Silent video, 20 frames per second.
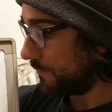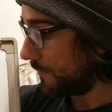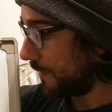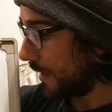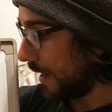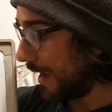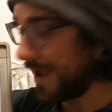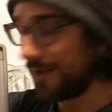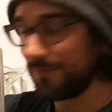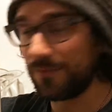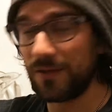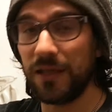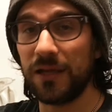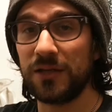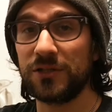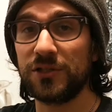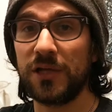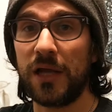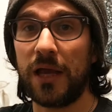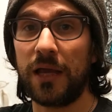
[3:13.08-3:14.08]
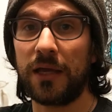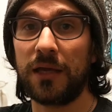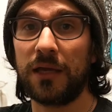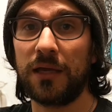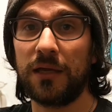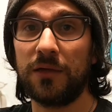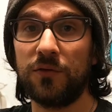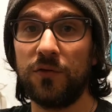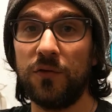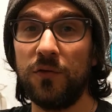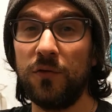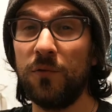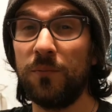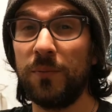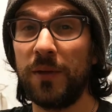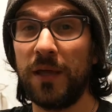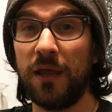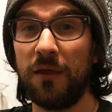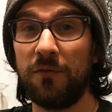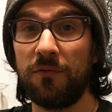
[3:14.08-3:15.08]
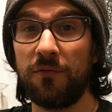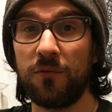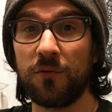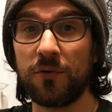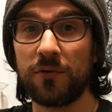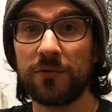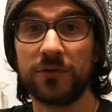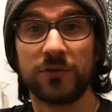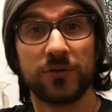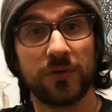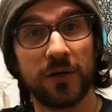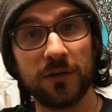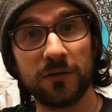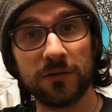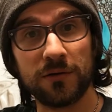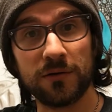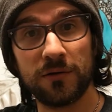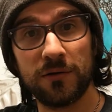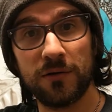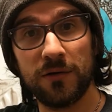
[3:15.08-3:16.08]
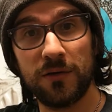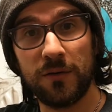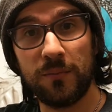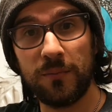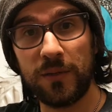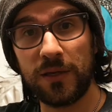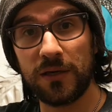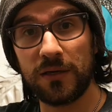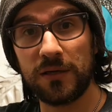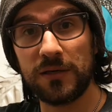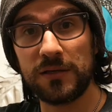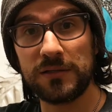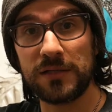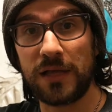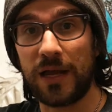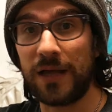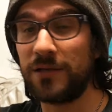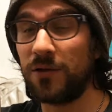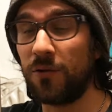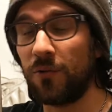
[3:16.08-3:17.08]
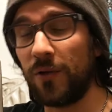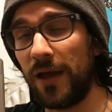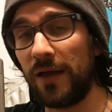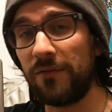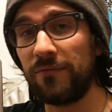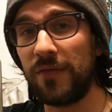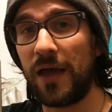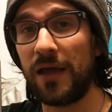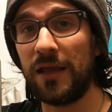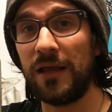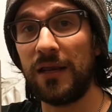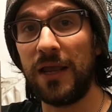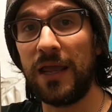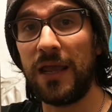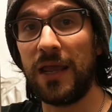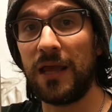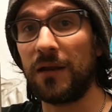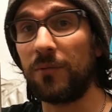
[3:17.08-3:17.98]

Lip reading: I have to get a check to pay for the trailer because I don't have that in hand.